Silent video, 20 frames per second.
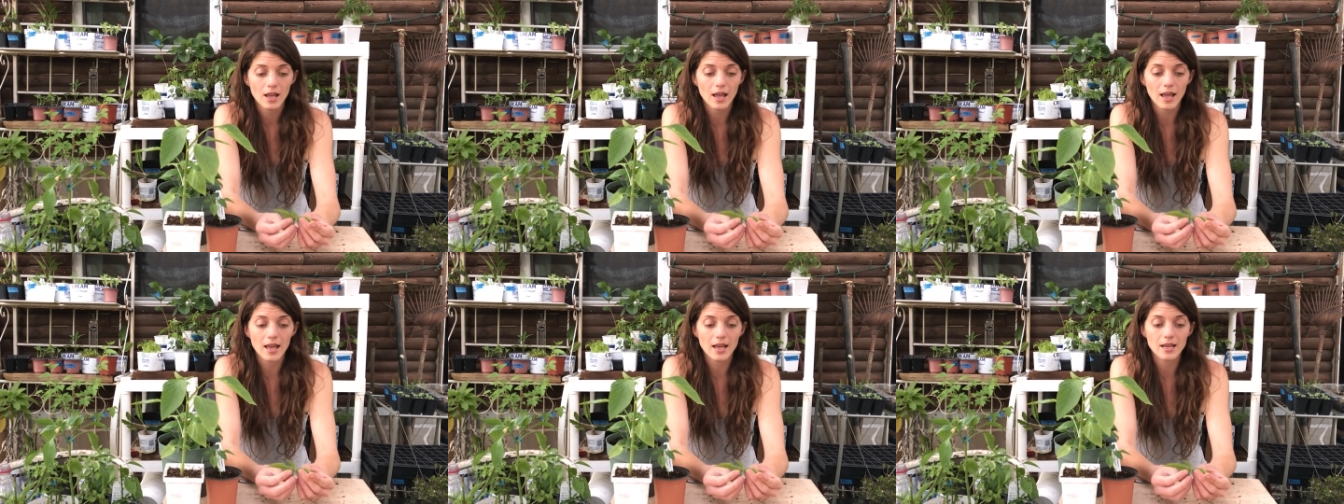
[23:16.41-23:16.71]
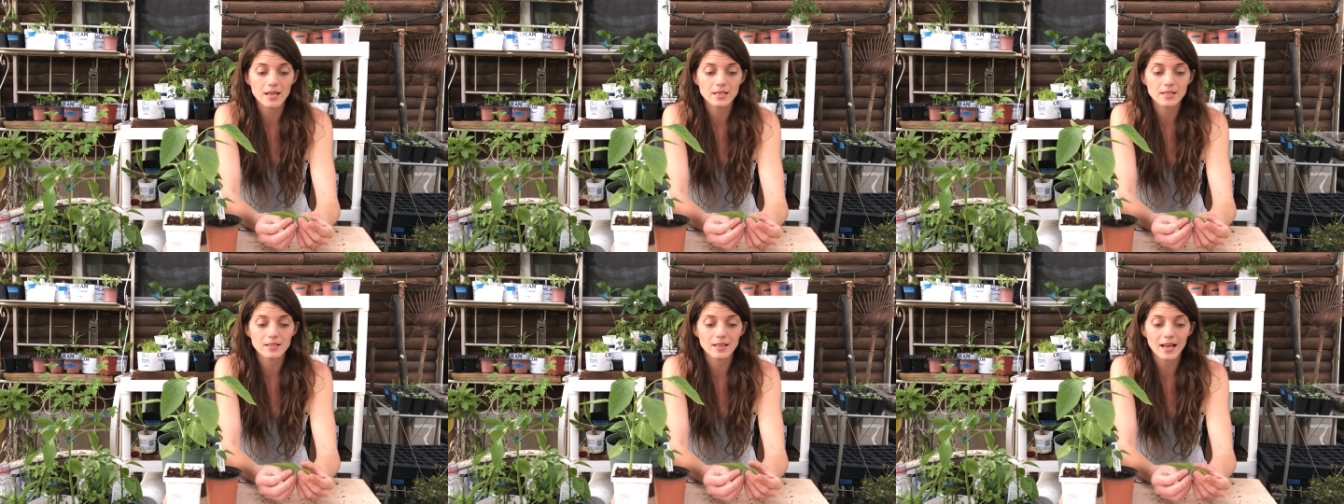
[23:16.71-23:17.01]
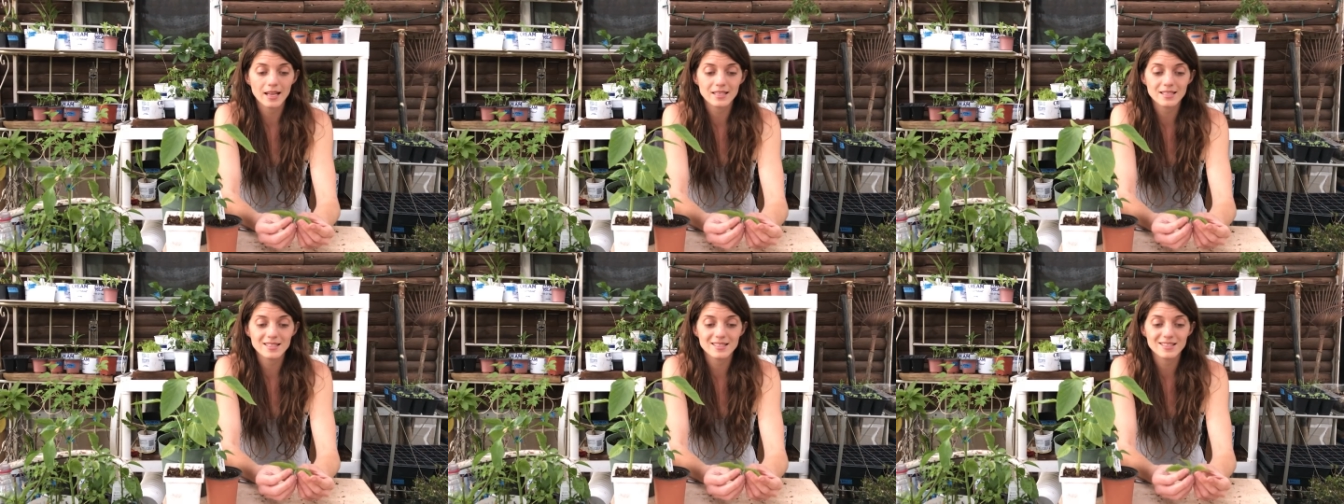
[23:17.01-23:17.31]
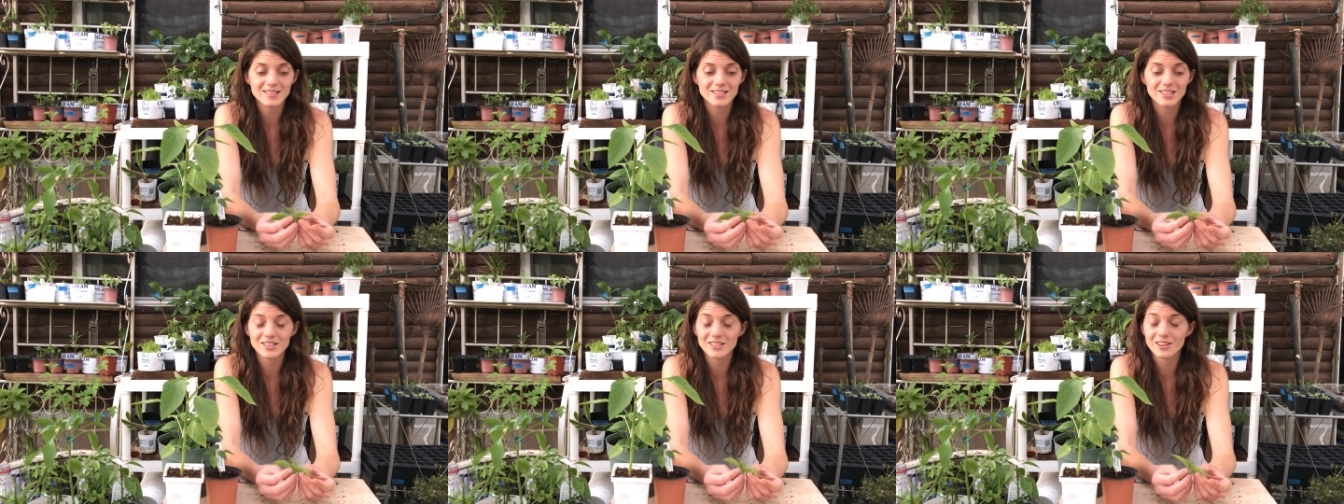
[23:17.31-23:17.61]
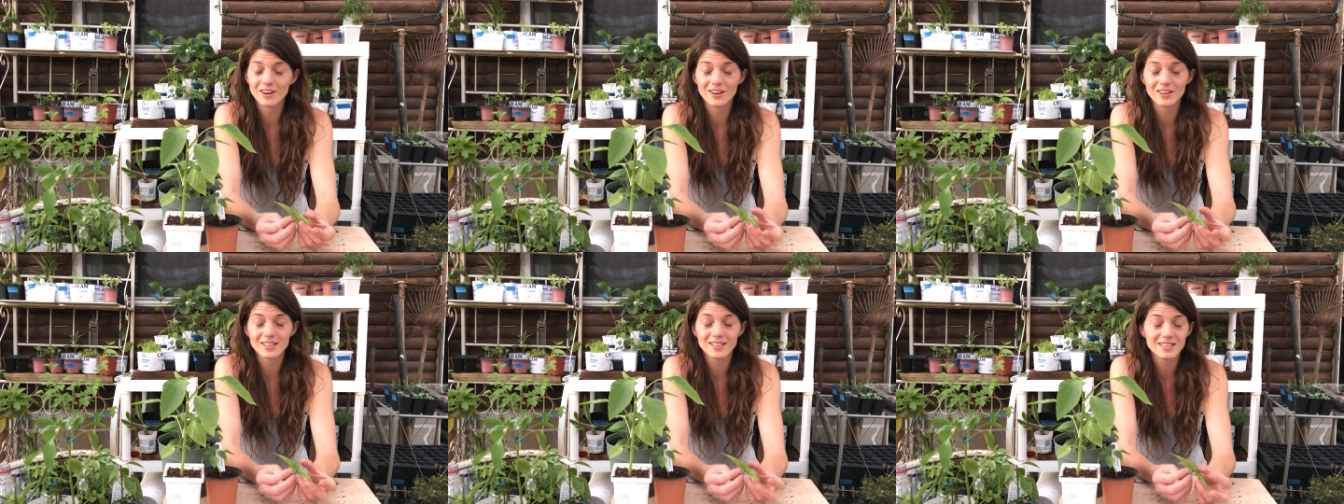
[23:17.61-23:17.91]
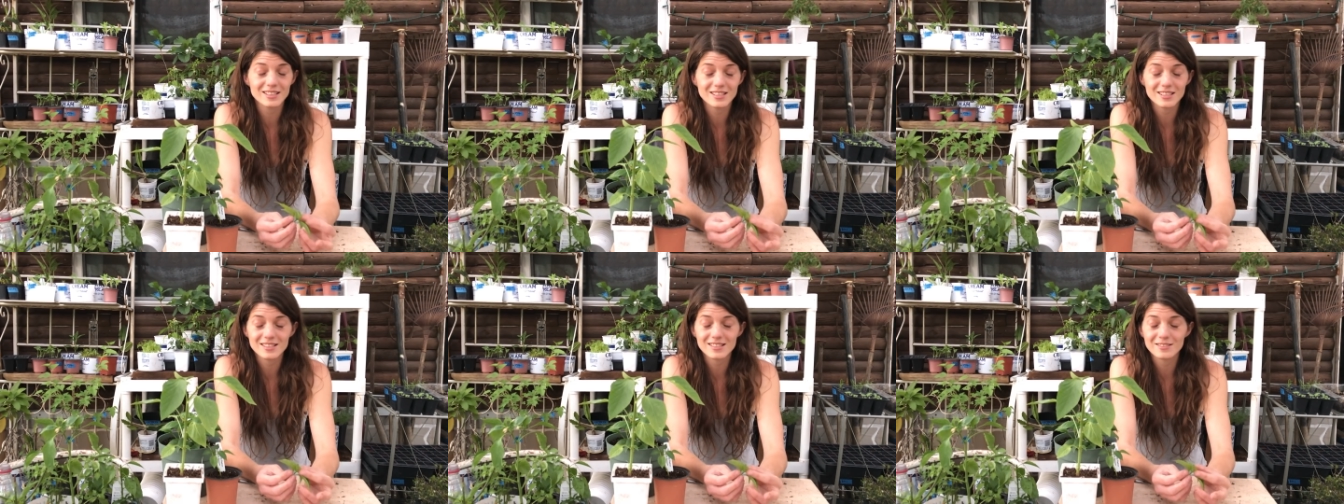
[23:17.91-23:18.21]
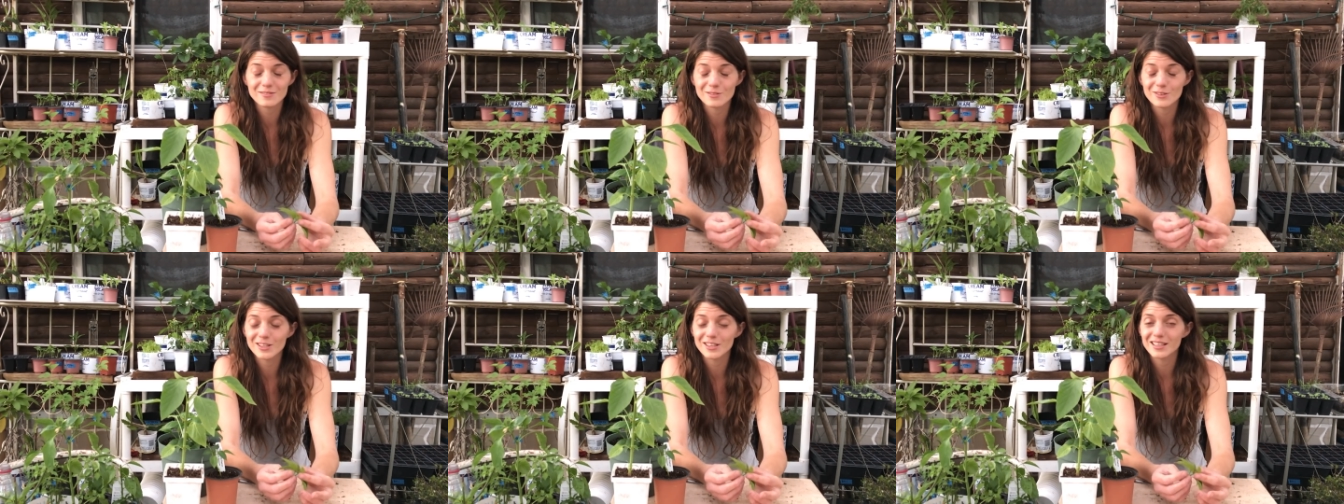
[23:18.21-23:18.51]
And that's just gardening is just
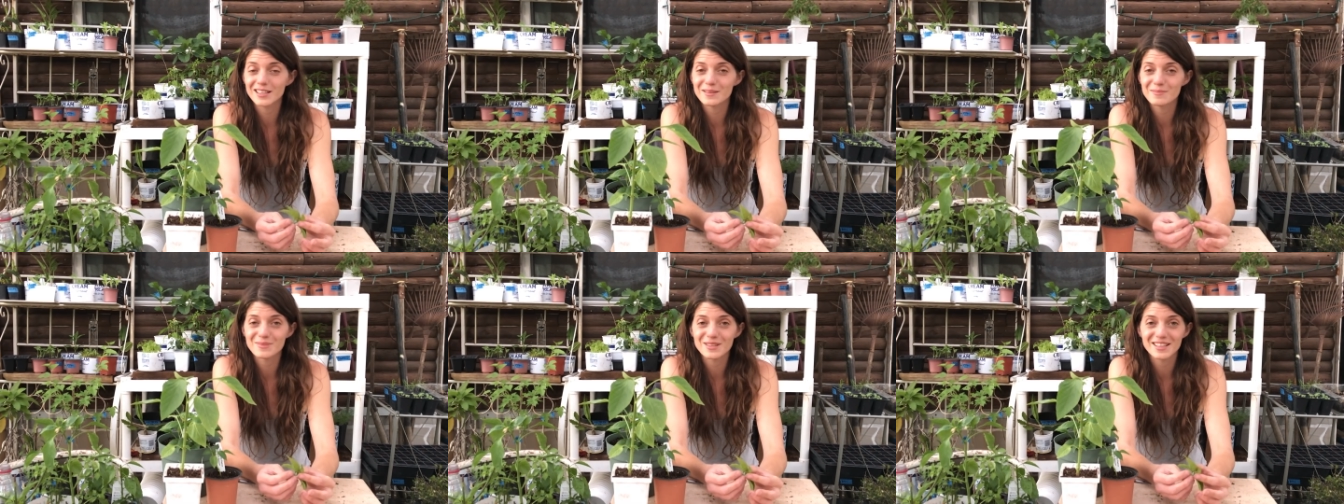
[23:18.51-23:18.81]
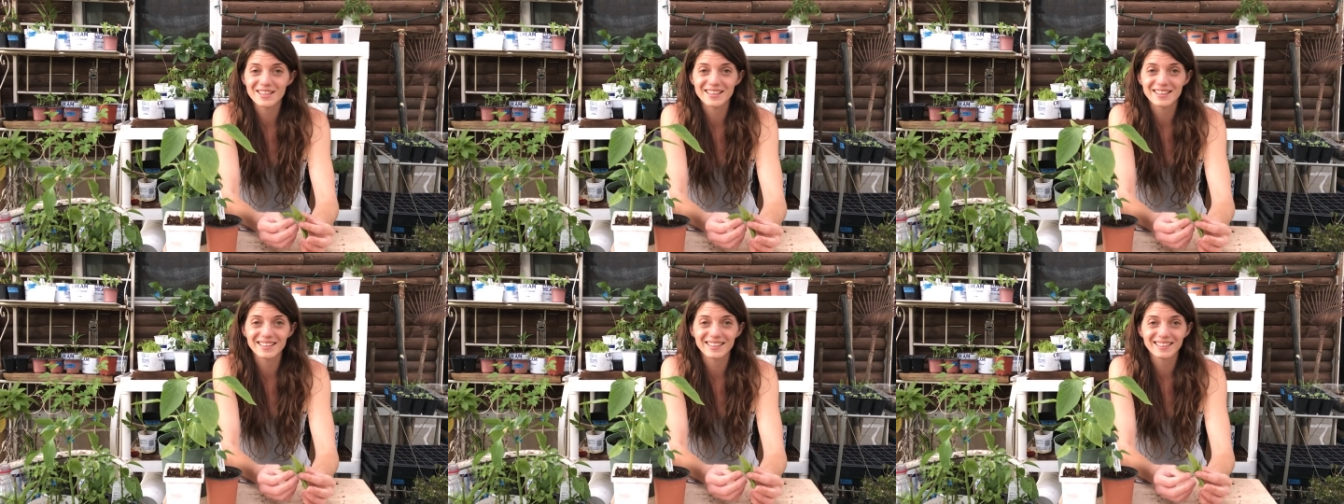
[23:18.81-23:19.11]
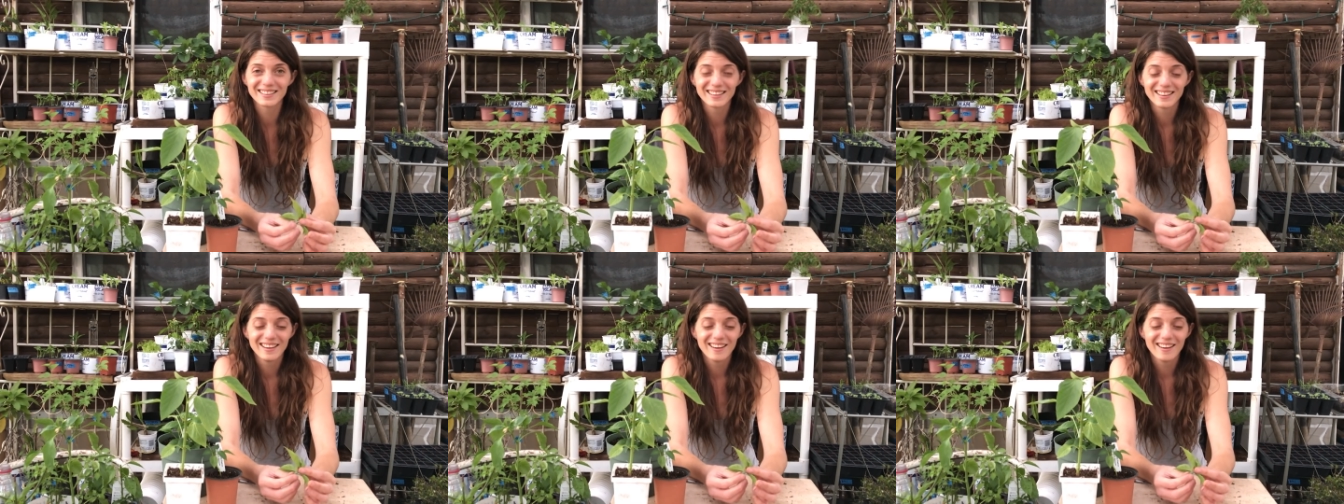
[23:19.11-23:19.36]
a really big,